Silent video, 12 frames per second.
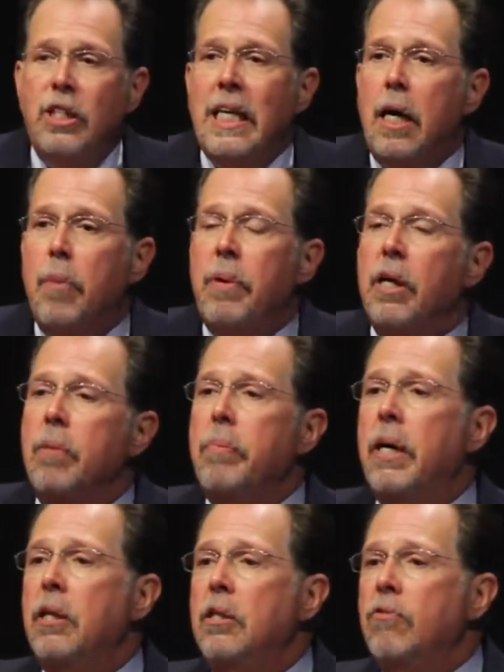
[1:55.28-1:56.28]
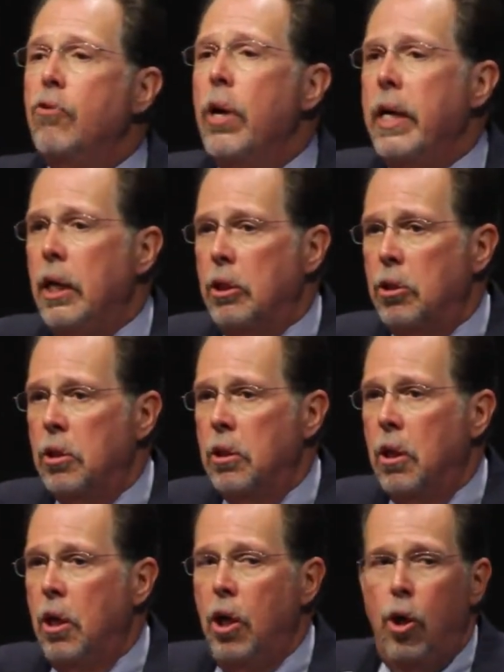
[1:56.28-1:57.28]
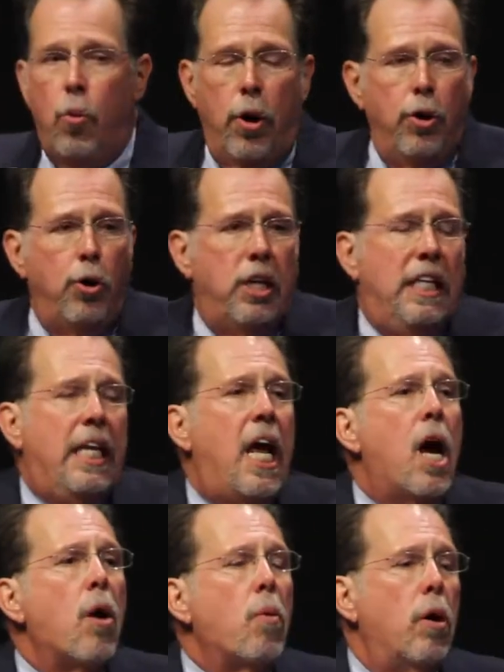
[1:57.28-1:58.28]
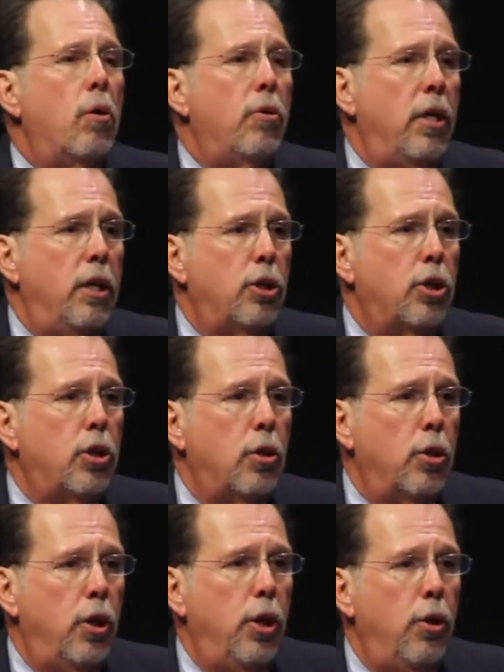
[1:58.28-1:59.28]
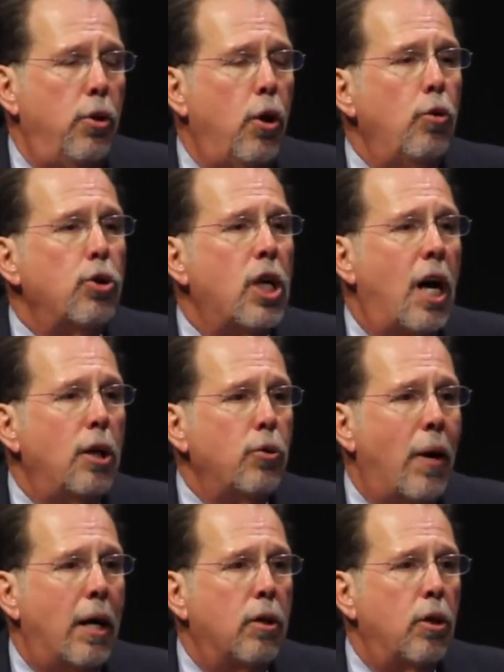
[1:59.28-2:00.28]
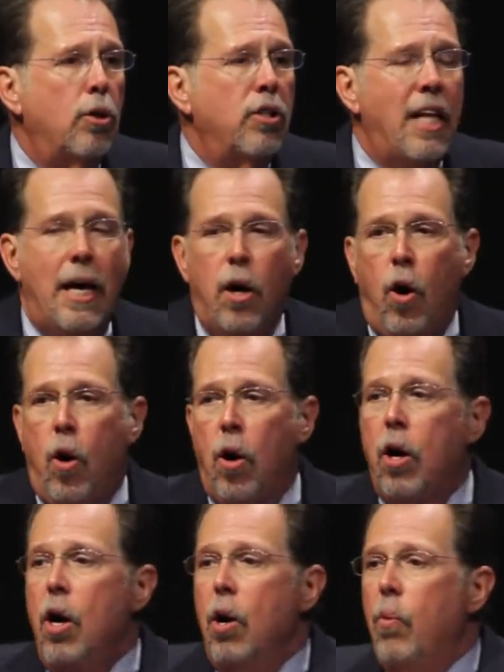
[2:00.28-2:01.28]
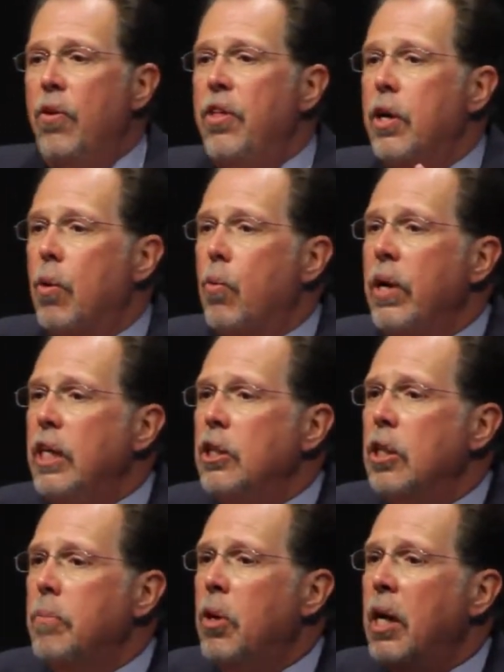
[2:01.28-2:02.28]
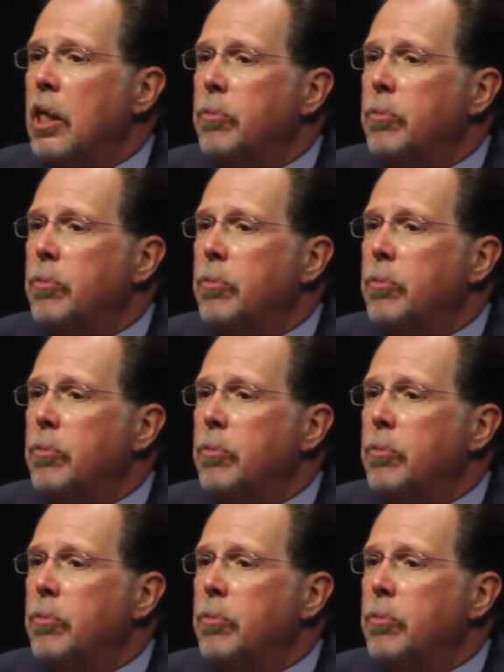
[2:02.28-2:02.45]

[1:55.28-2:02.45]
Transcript: set up a competitive range where you can narrow those contractors that are within a reasonable